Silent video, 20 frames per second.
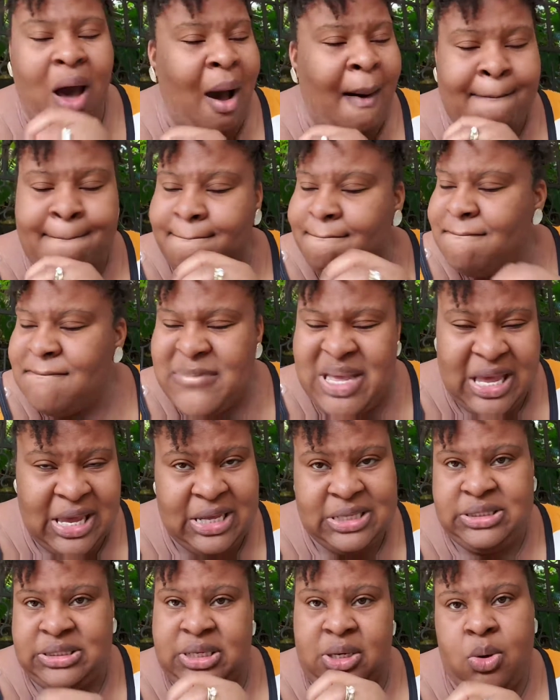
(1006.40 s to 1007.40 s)

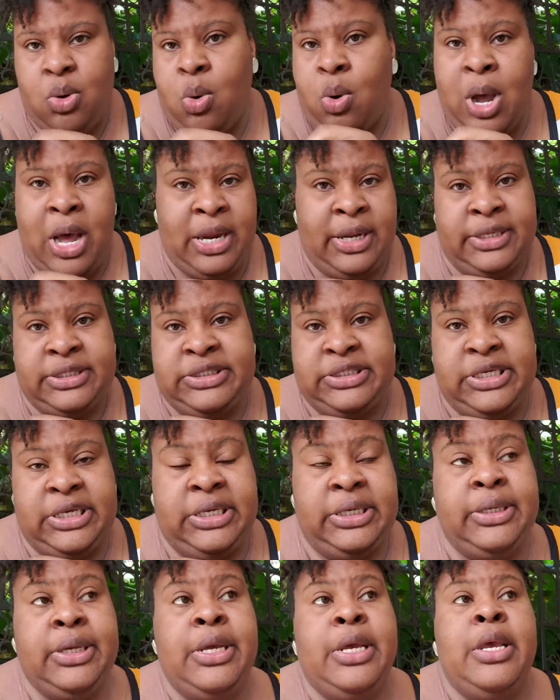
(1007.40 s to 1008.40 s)
amazing
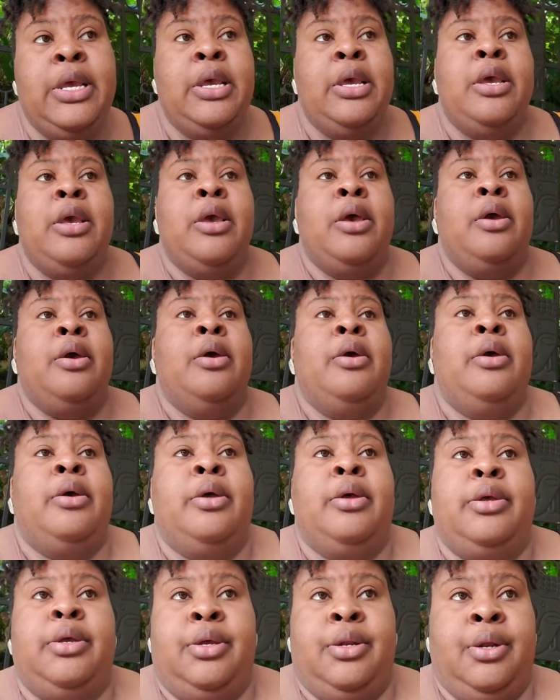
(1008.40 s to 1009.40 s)
quality,
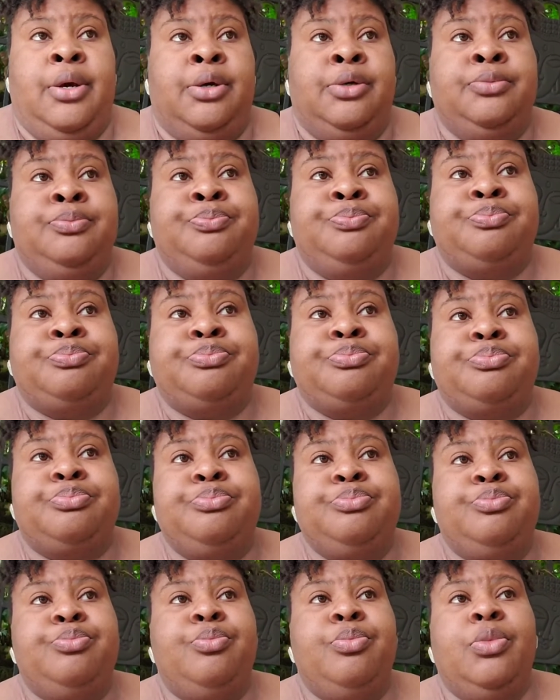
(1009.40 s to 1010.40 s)
you know.
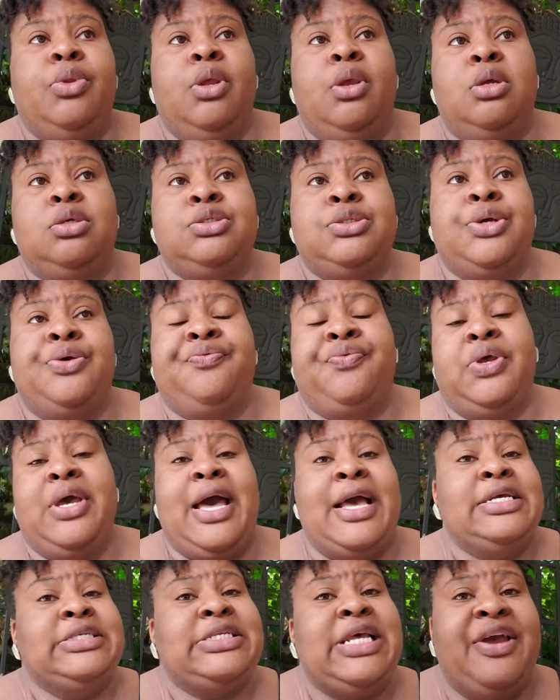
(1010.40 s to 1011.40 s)
So if you
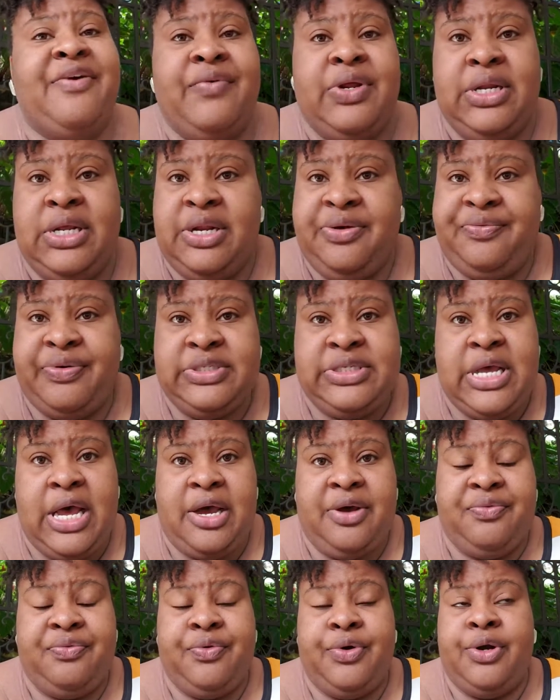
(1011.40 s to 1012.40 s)
guys ever need a
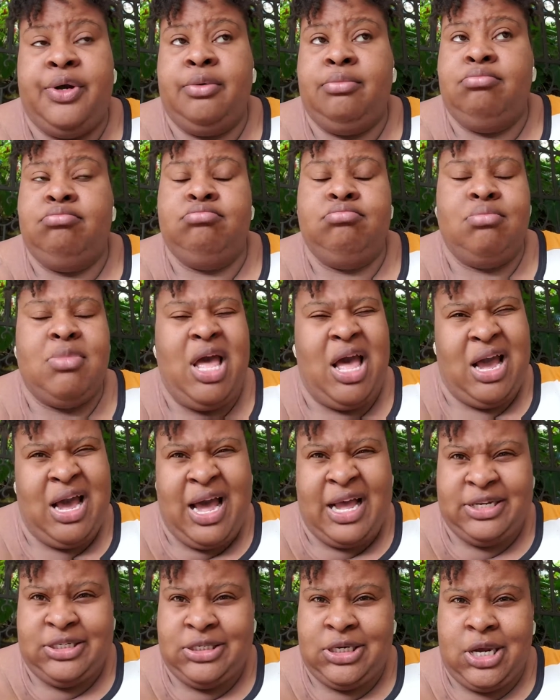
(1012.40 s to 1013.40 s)
photographer, I
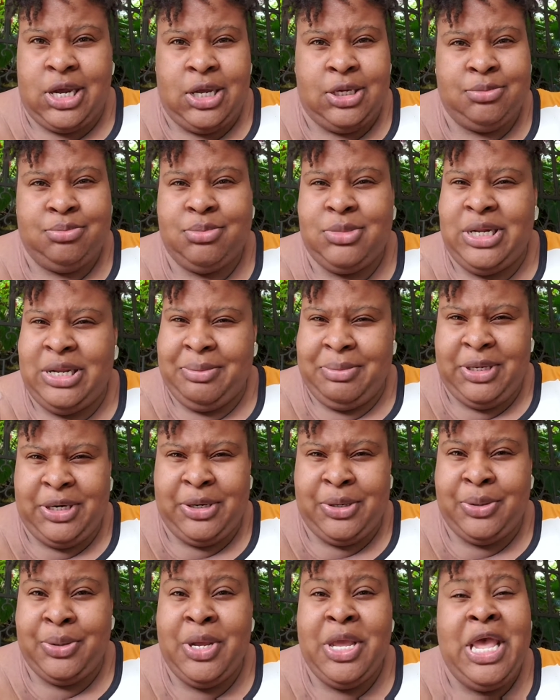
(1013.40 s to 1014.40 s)
got y'all. Let me
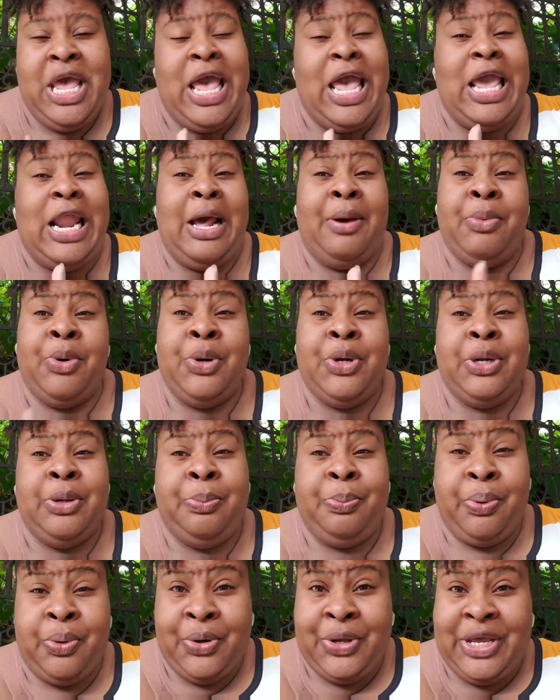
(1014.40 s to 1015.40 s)
know, and I'm gonna
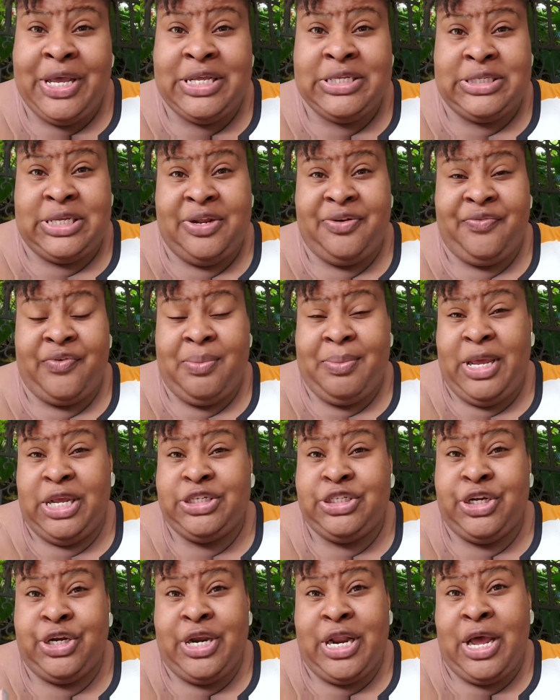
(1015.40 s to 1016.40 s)
put his
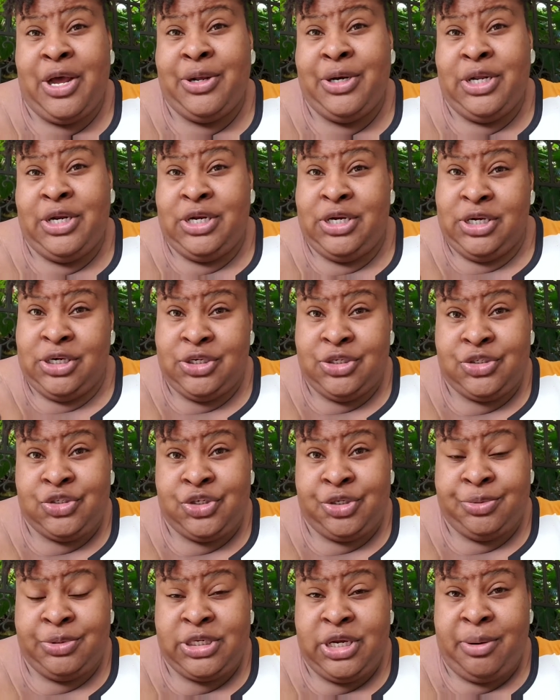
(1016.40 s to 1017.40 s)
information down in the
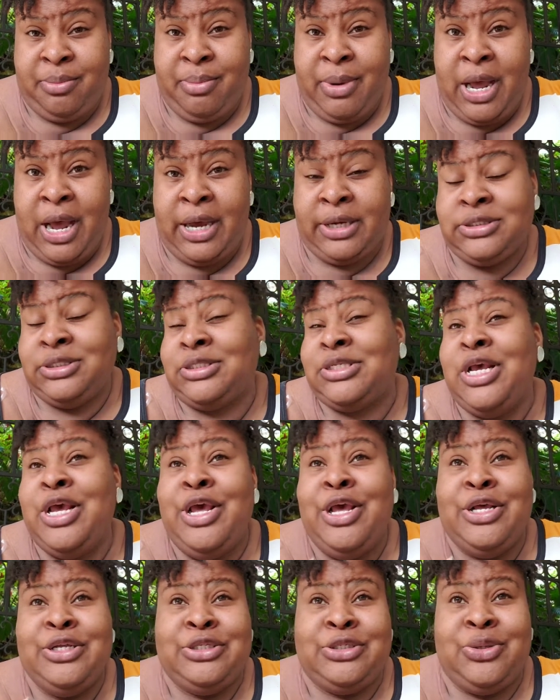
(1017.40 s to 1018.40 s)
description box.
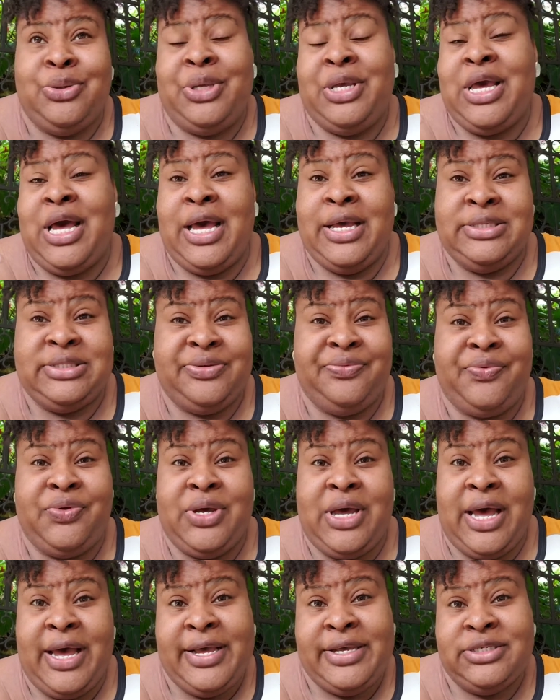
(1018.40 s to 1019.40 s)
So you guys, if
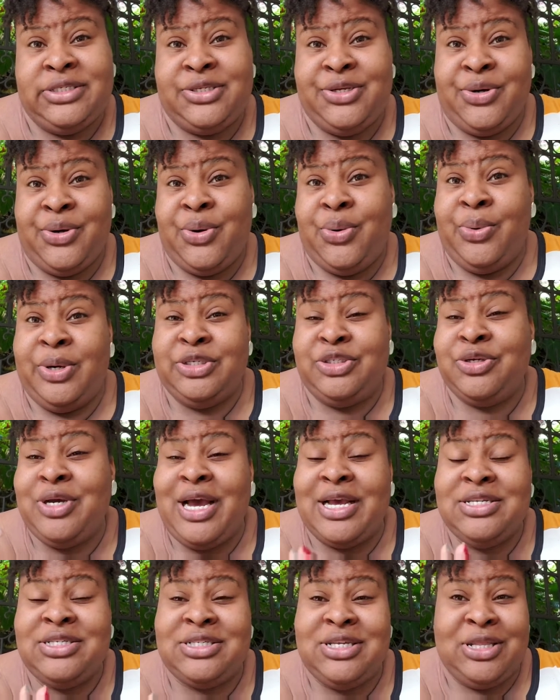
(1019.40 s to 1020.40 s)
you guys, you know, once you
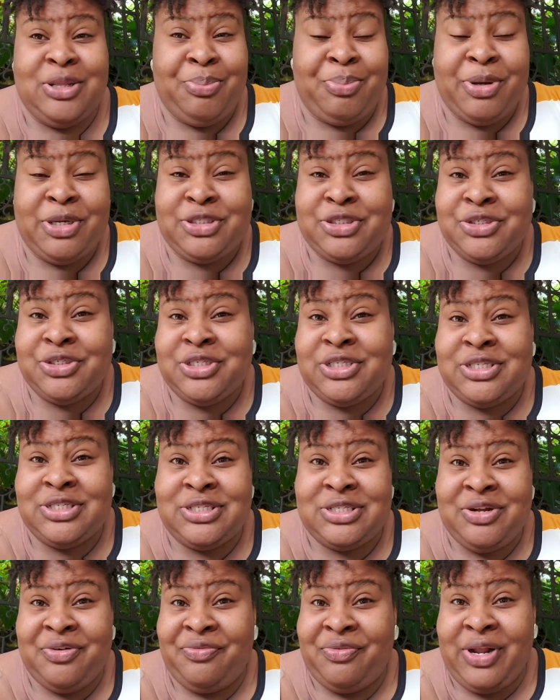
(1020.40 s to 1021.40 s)
guys see the pictures and
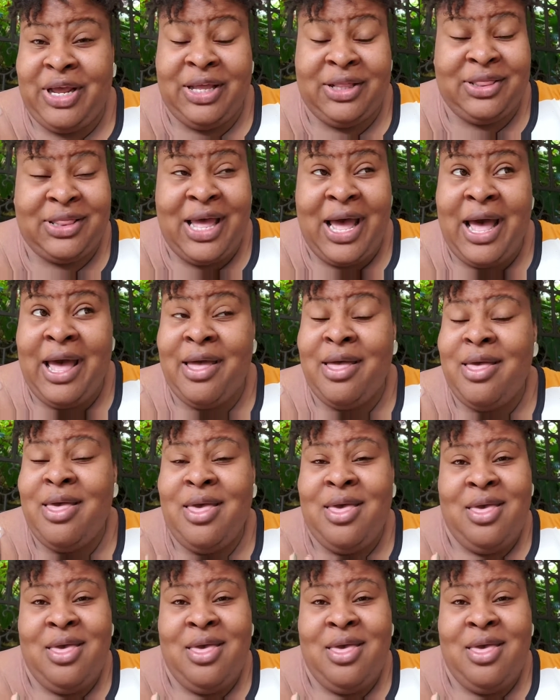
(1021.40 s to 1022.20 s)
stuff like that,